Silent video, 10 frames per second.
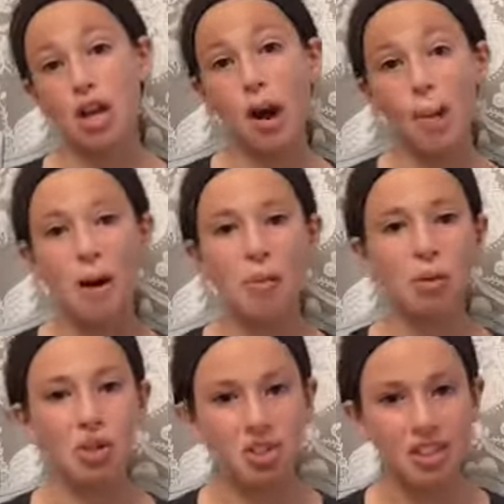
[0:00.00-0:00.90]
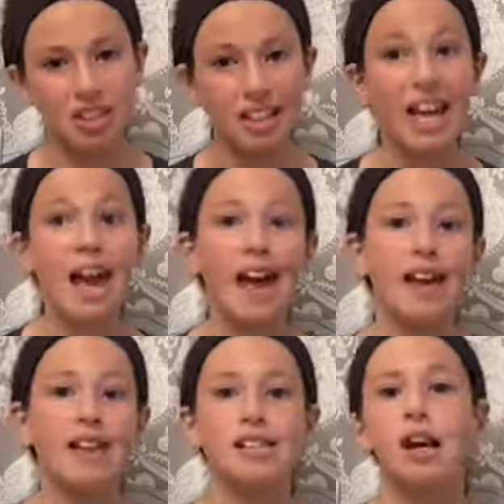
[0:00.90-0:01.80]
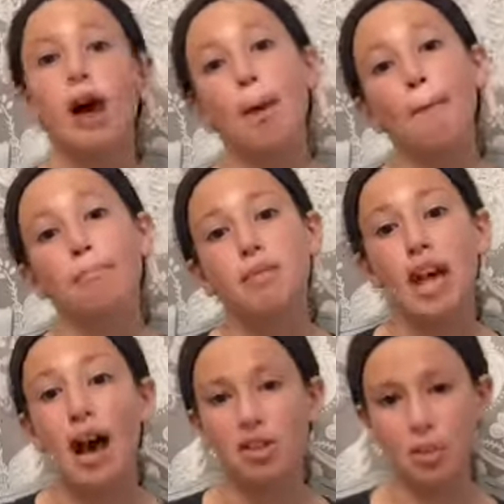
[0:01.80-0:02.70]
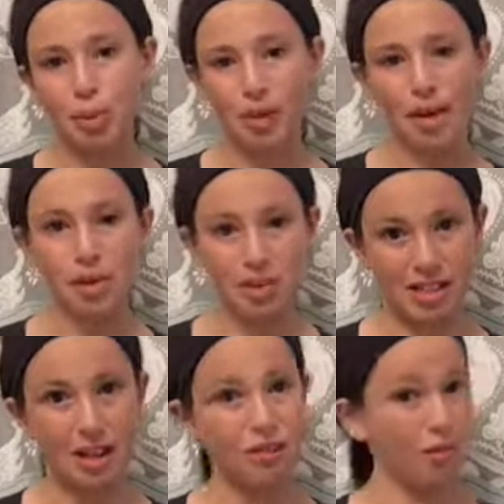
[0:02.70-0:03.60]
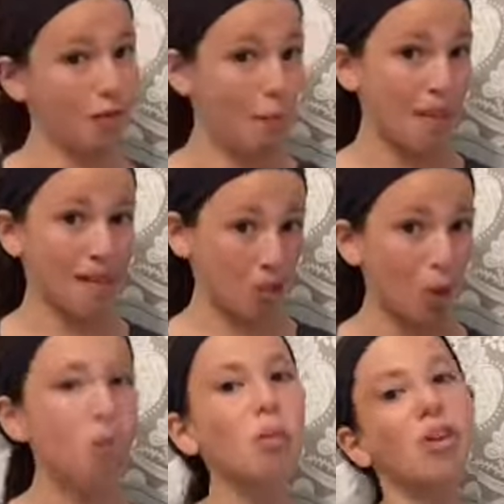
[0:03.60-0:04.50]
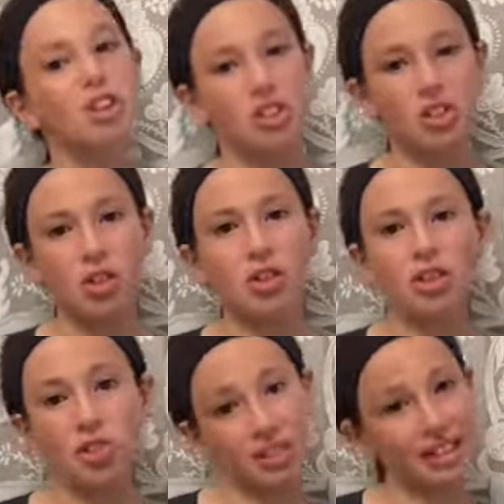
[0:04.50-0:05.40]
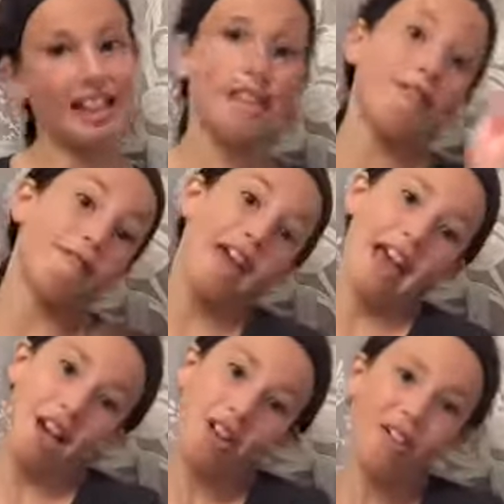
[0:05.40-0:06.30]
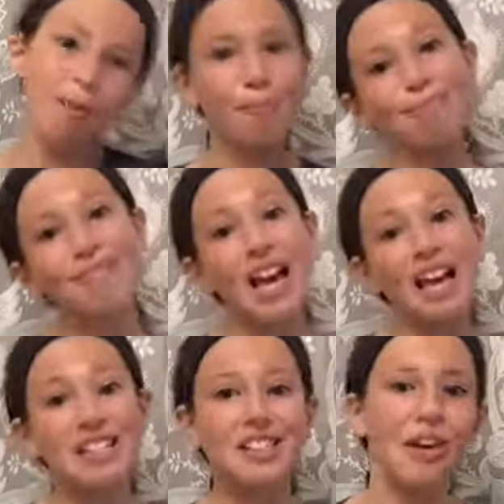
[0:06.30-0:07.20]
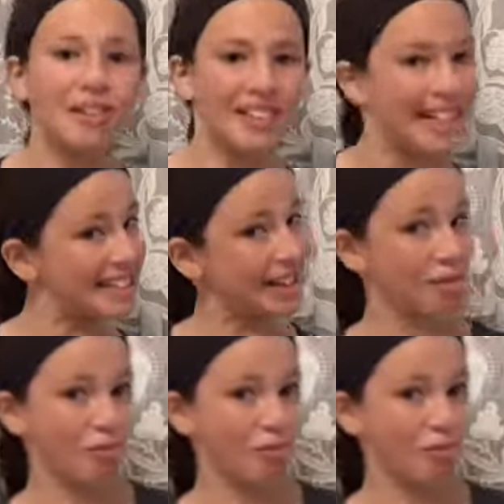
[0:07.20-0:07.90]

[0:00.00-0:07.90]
know about bullet journaling and how to prevent yourself from making your bullet journal look like a fail. So let's get